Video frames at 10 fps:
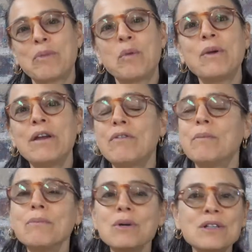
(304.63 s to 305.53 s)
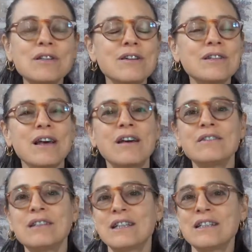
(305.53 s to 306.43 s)
We have immersed
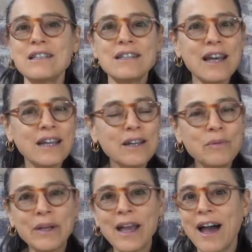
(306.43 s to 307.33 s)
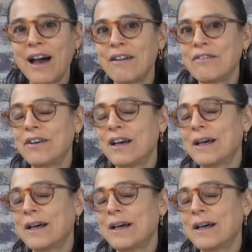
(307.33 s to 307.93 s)
ourselves in study. We have,